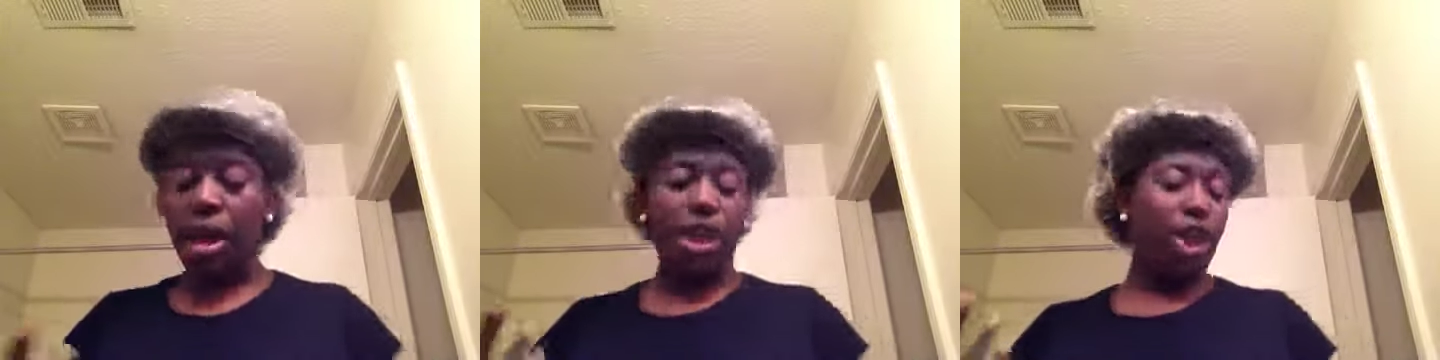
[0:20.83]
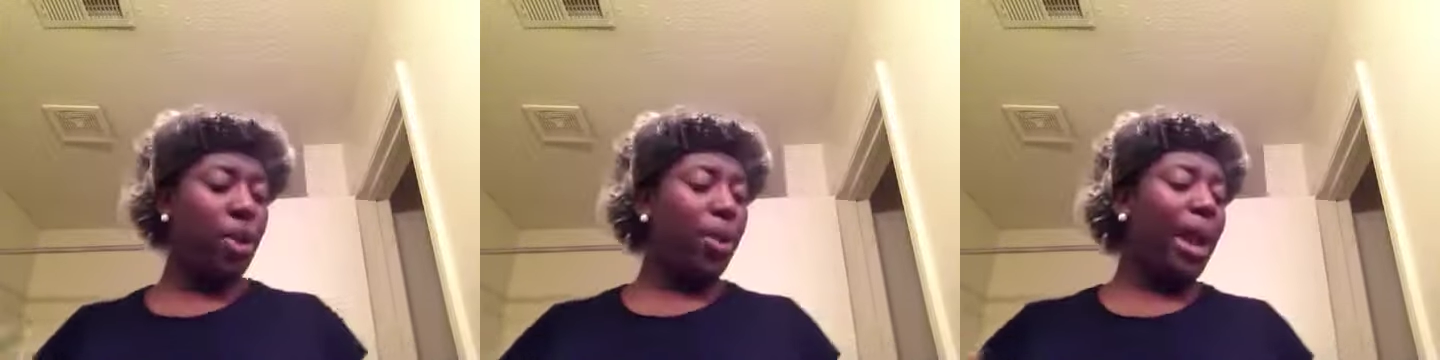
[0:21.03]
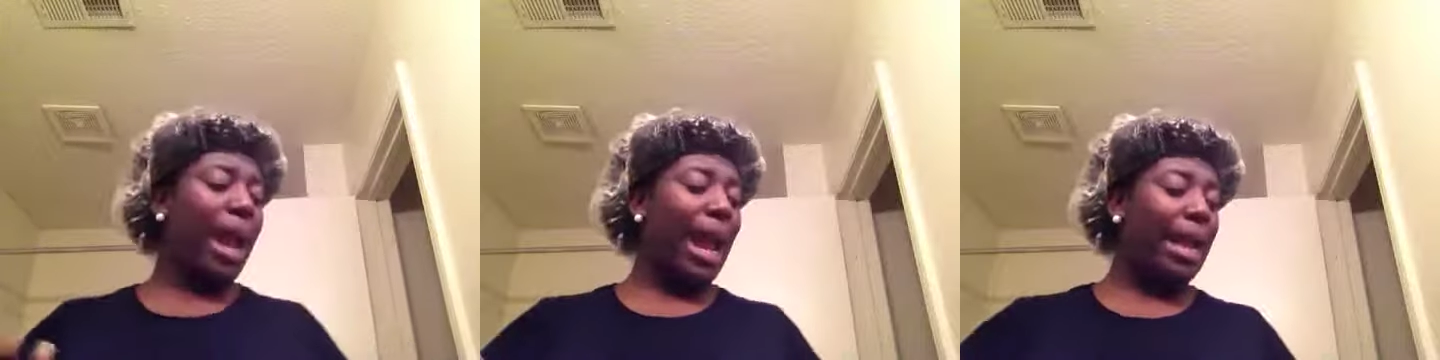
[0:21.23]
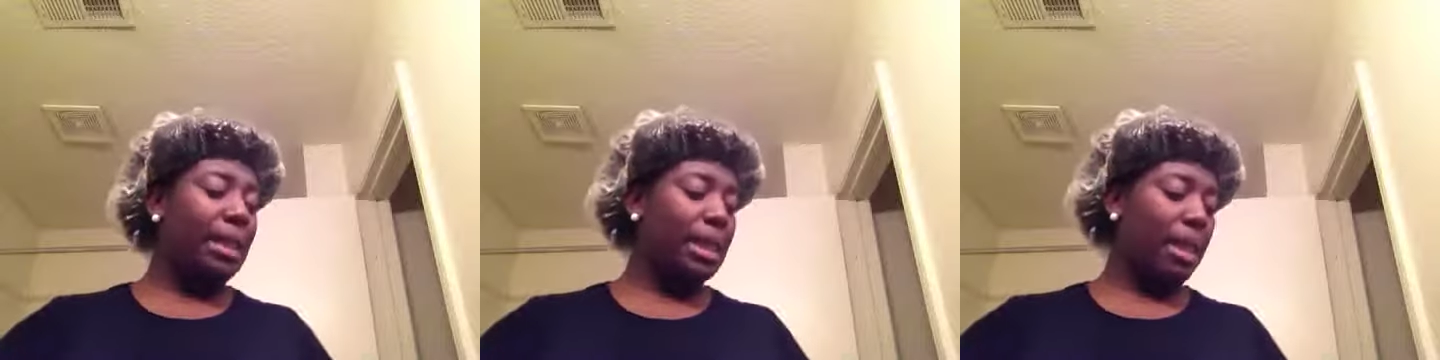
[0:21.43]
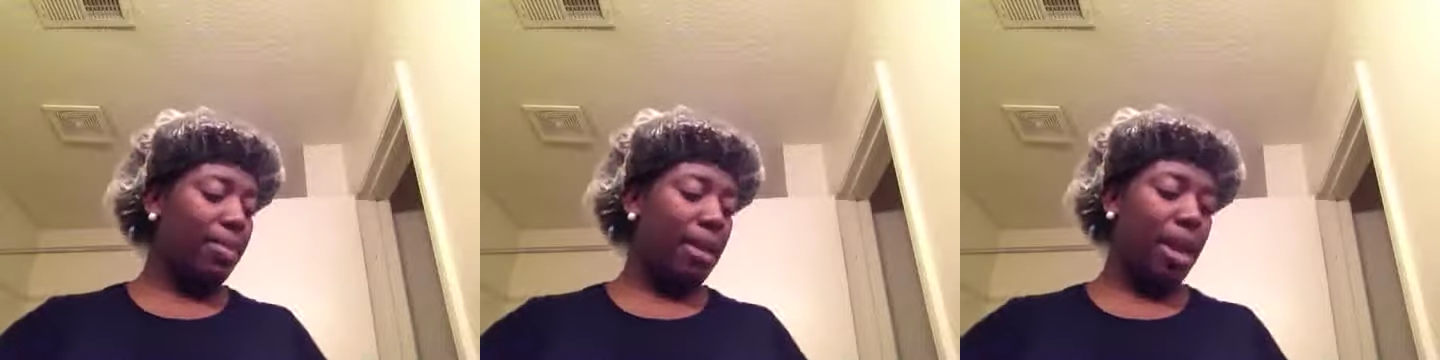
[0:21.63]
You were
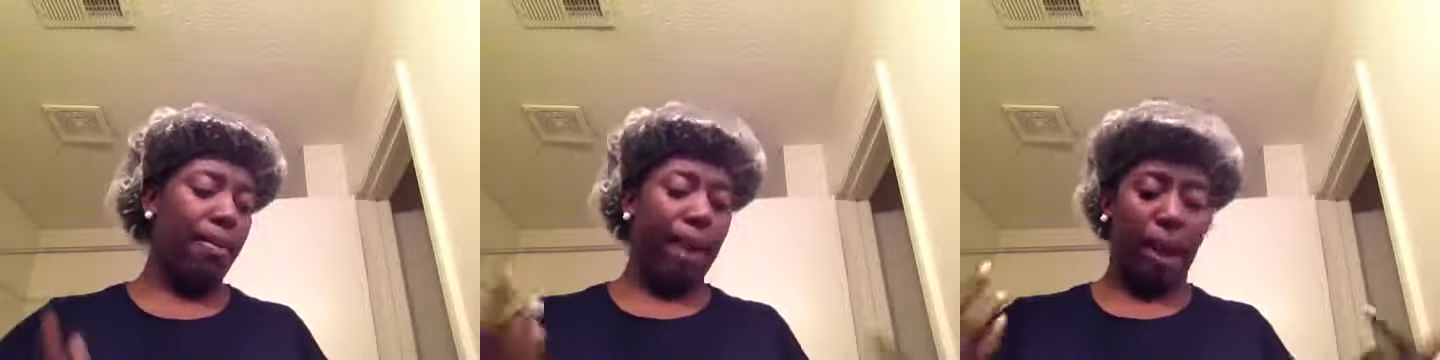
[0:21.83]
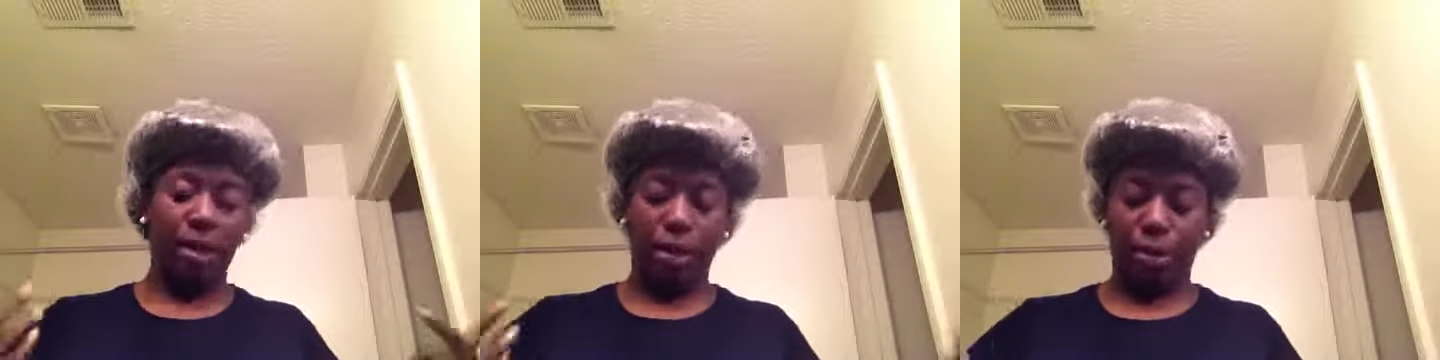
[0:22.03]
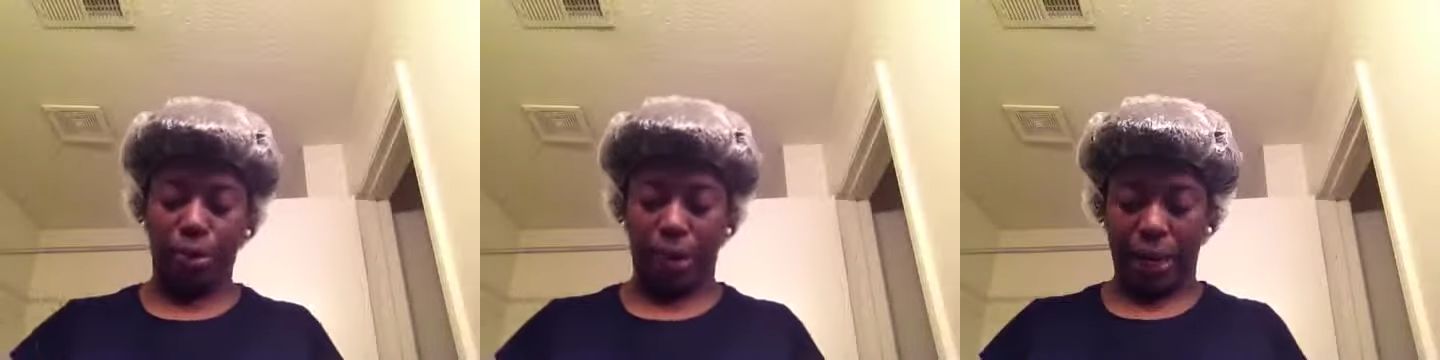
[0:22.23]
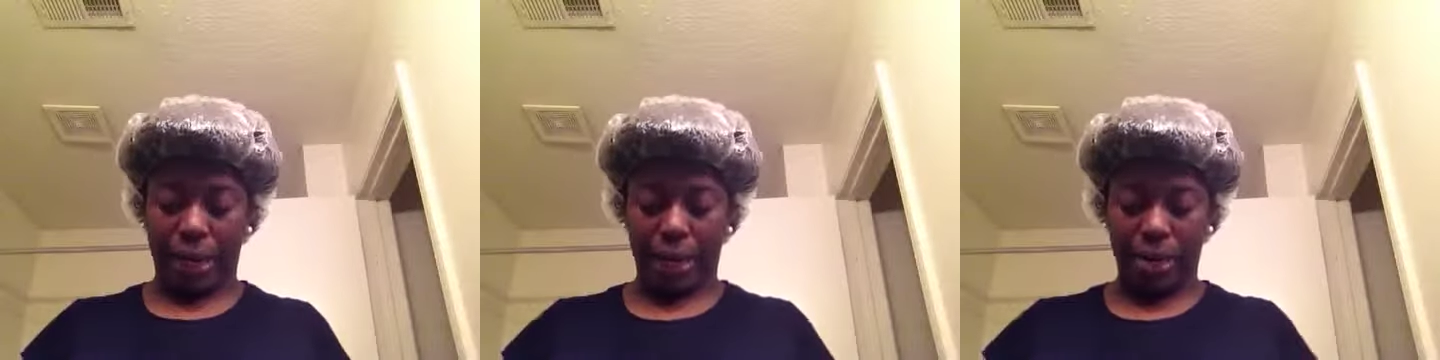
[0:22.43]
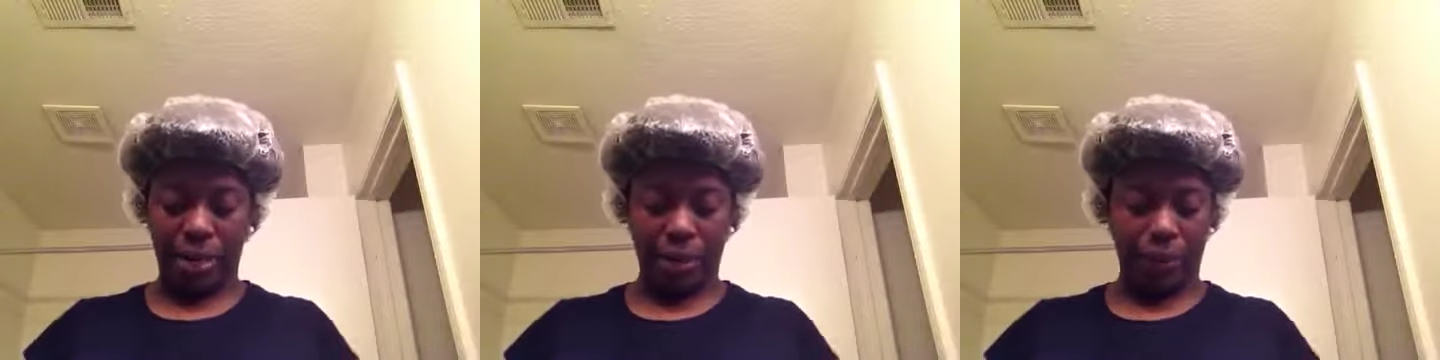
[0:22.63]
asking me about the
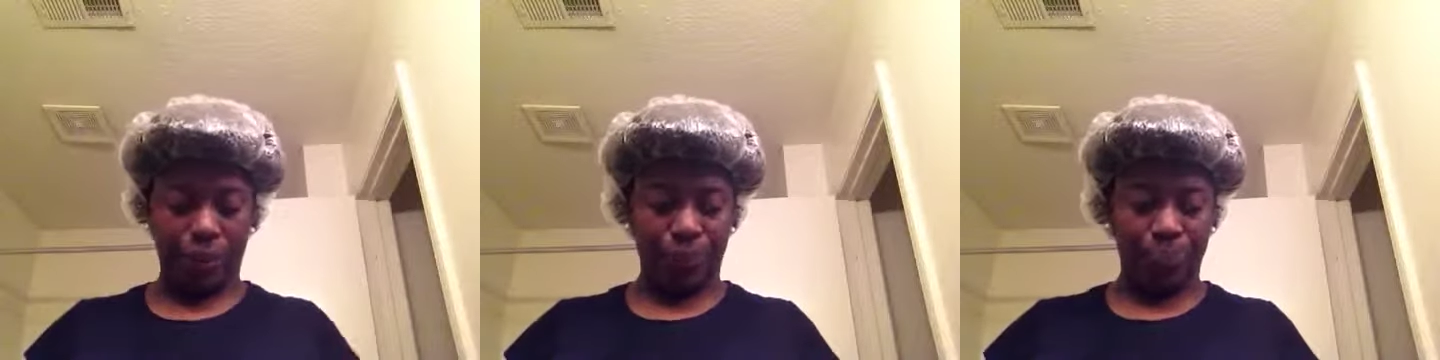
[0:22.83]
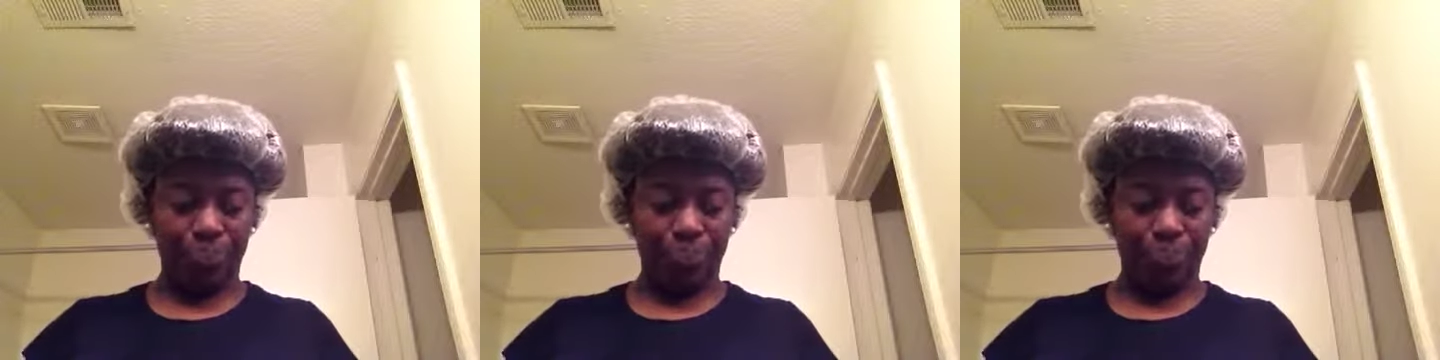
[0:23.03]
braids.